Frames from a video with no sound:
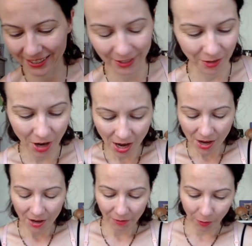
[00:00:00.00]
So
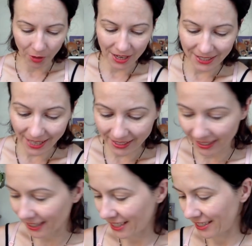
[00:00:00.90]
for
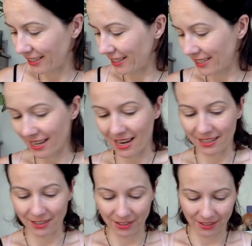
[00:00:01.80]
aesthetic reasons,
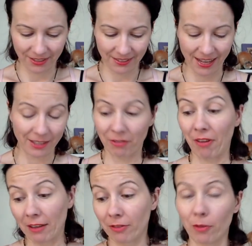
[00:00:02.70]
and that's
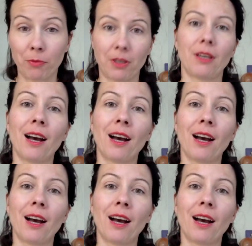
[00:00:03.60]
fun for me.